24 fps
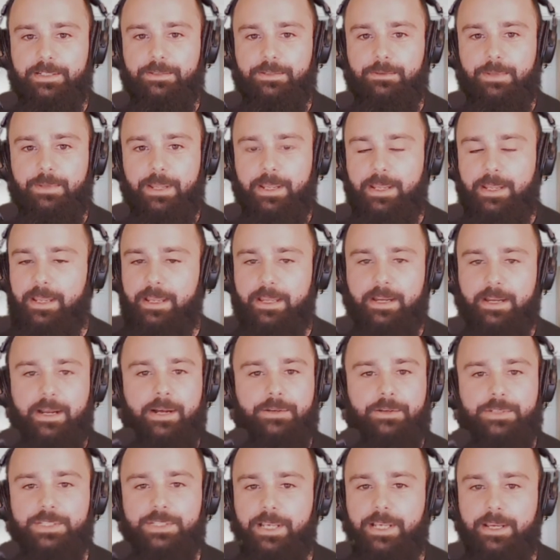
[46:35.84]
And
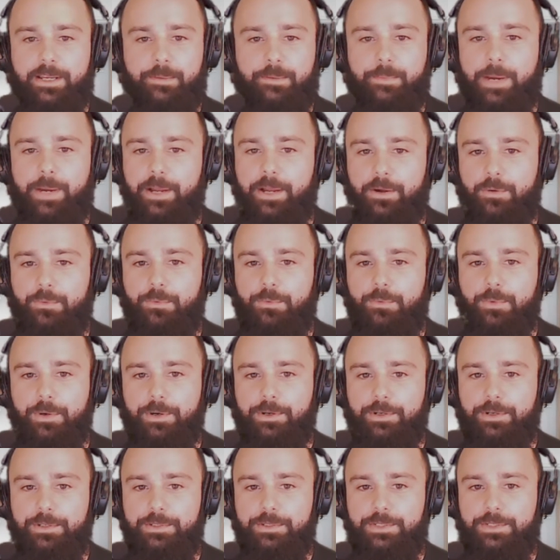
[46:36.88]
I'll say it in my own
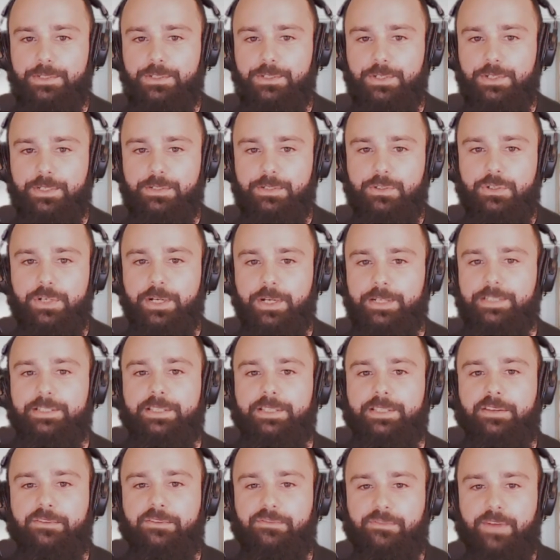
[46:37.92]
words,
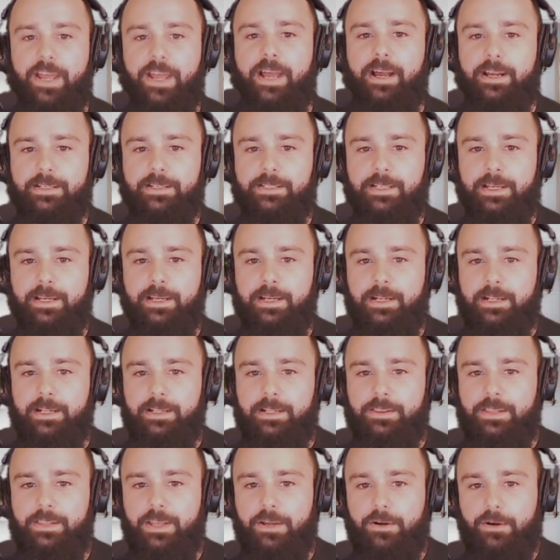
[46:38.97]
just the fact
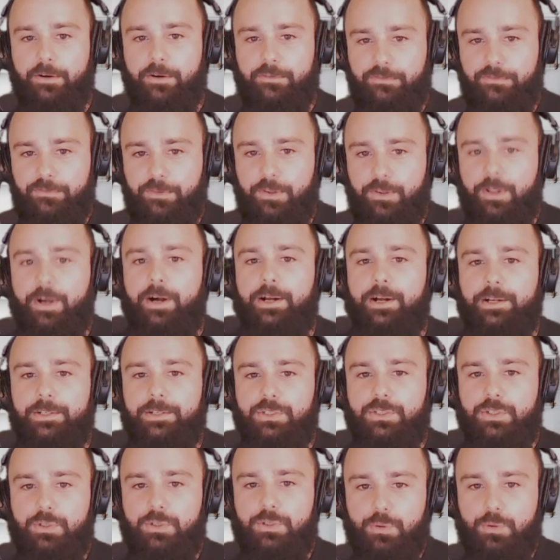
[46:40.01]
that our
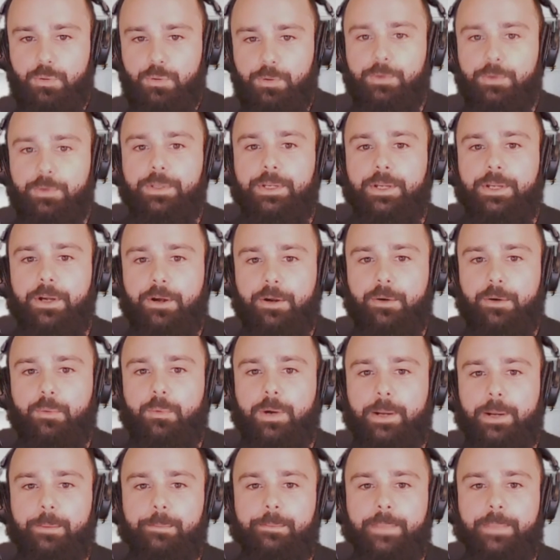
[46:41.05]
flaws truly are
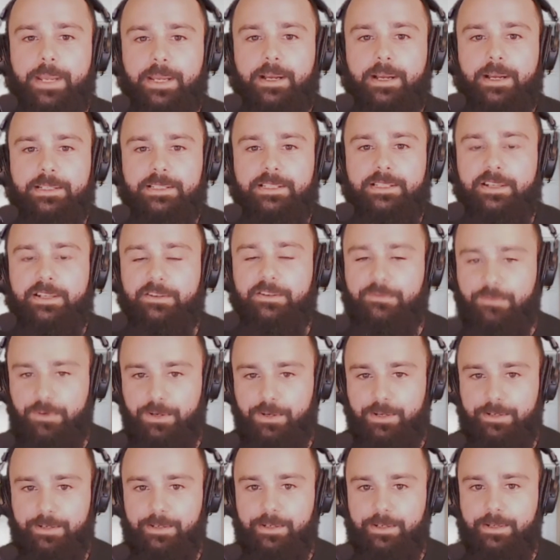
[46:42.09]
what make us
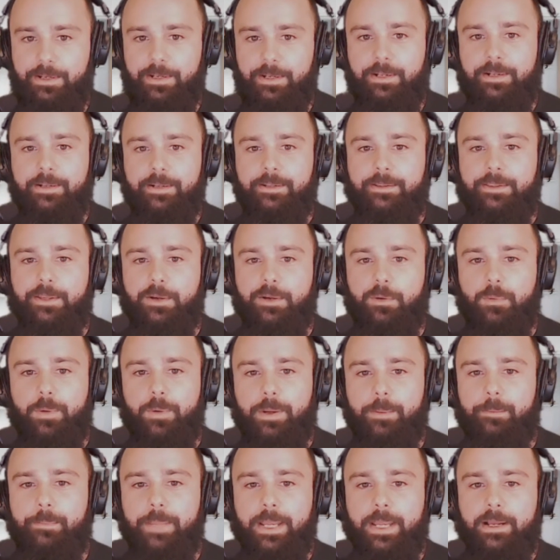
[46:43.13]
different. They're
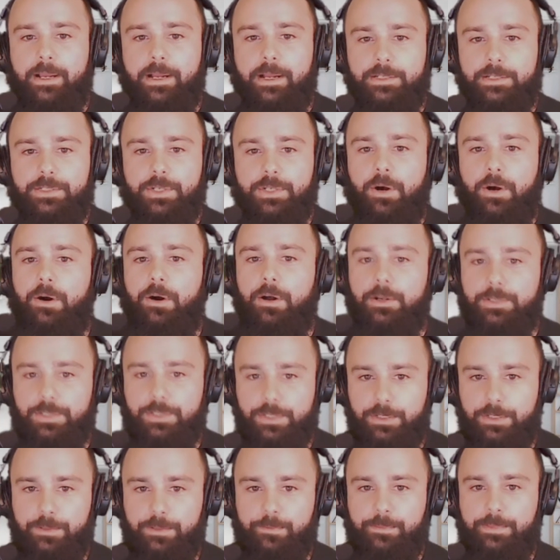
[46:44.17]
what make us
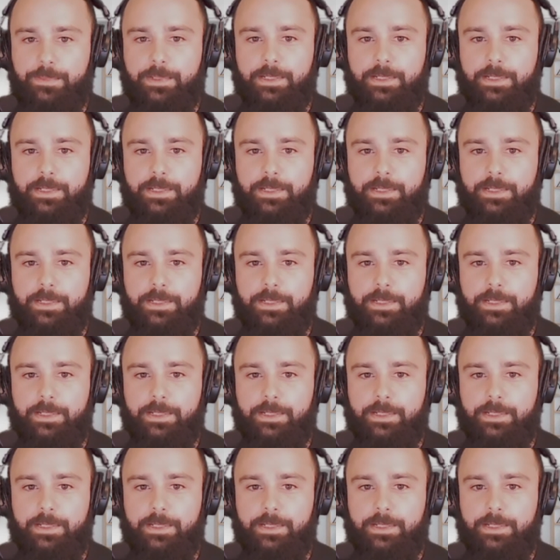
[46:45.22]
awesome.